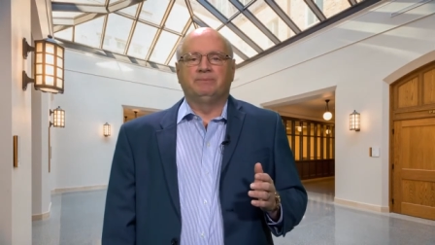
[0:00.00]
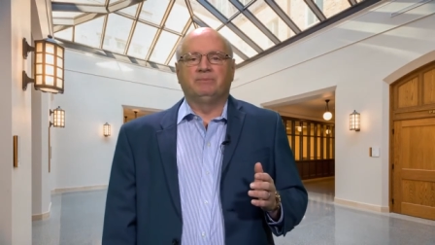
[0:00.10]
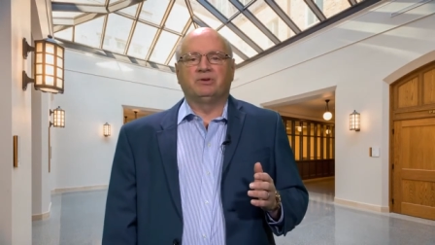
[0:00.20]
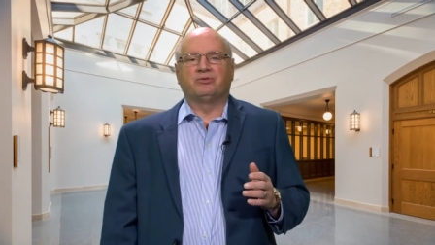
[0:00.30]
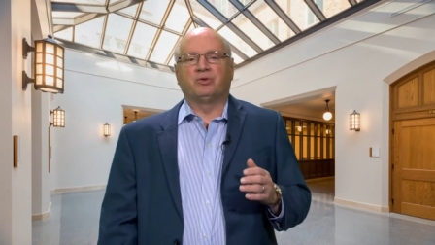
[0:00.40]

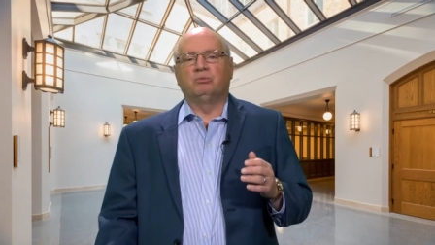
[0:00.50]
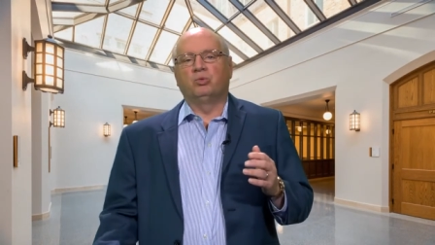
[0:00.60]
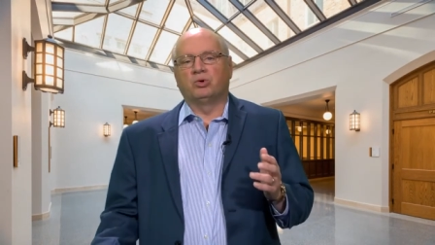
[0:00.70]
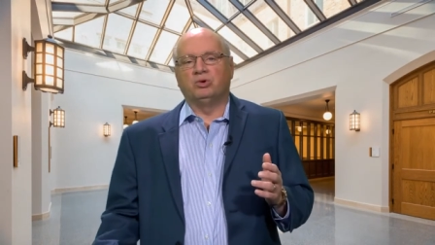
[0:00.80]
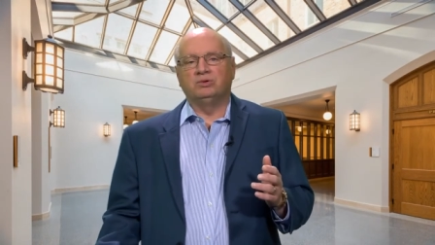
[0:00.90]
but from
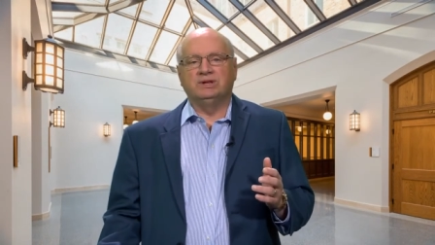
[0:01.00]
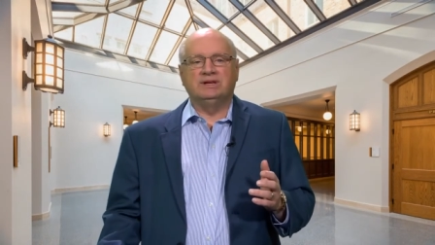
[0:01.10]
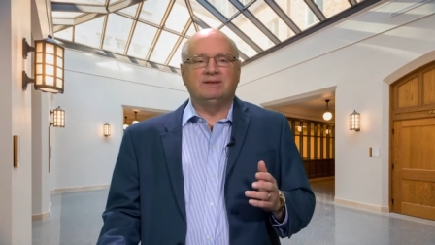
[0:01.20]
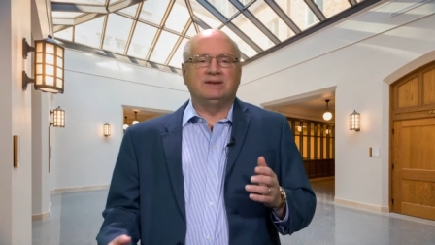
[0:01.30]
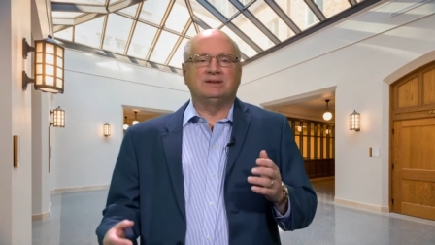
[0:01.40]
worldly,
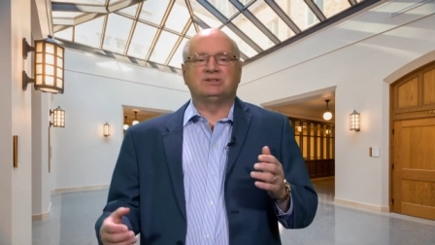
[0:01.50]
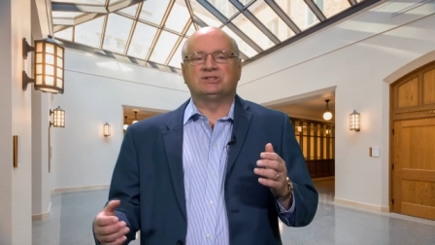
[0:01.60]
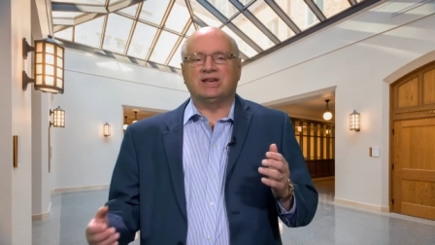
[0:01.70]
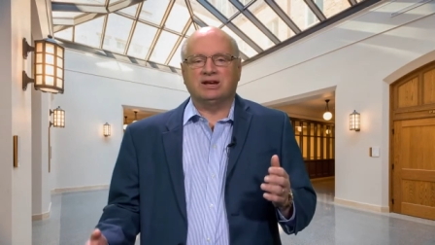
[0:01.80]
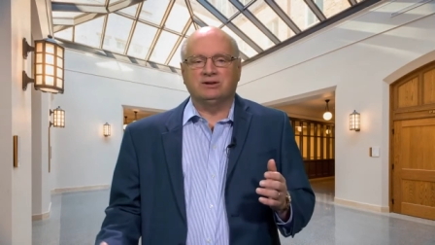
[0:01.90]
that is,
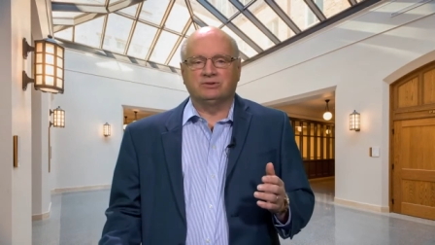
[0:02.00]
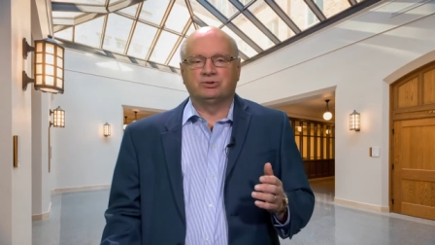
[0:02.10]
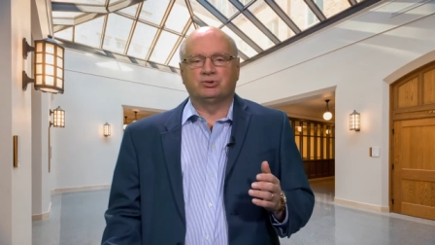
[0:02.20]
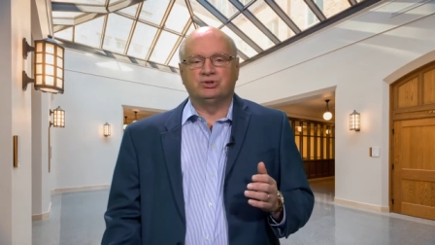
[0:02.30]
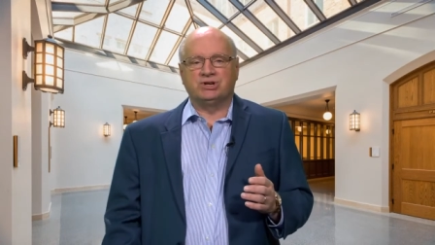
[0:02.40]
secular
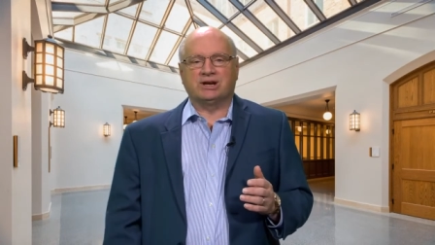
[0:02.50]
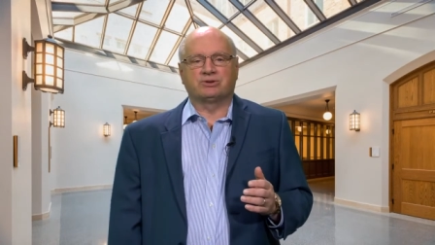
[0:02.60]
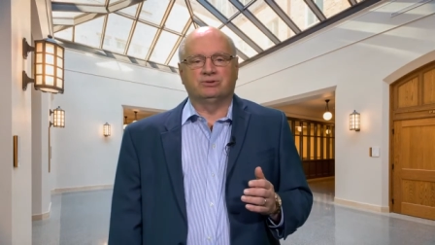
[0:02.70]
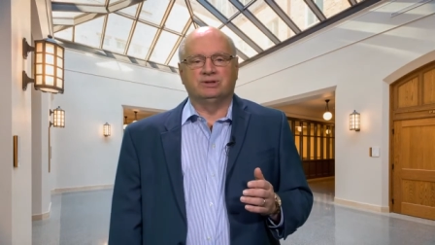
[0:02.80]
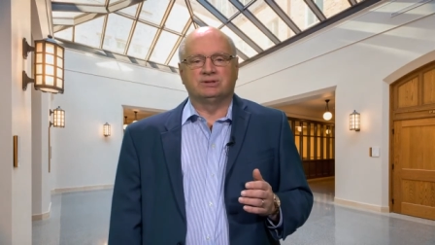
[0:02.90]

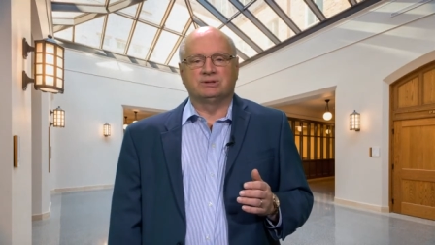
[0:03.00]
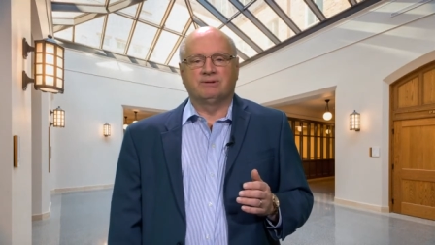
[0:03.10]
trajectories.